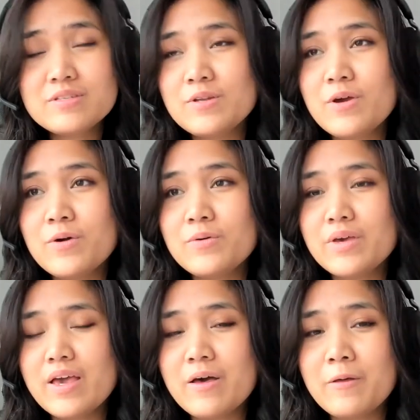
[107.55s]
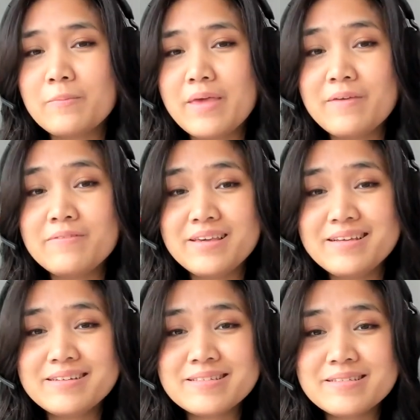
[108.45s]

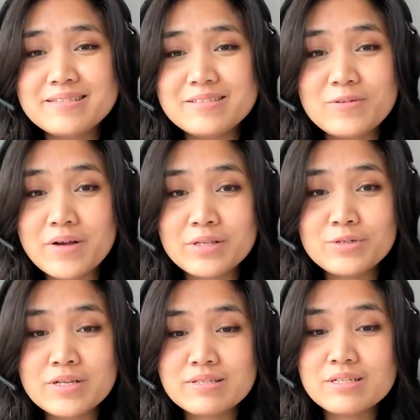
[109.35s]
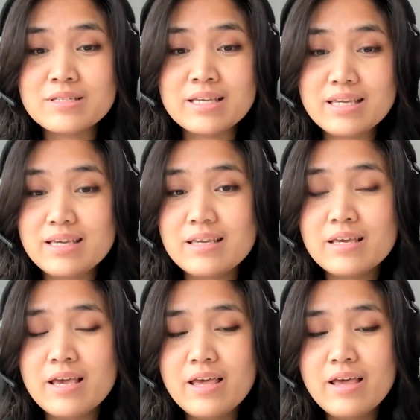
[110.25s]
FE doesn't directly translate to E,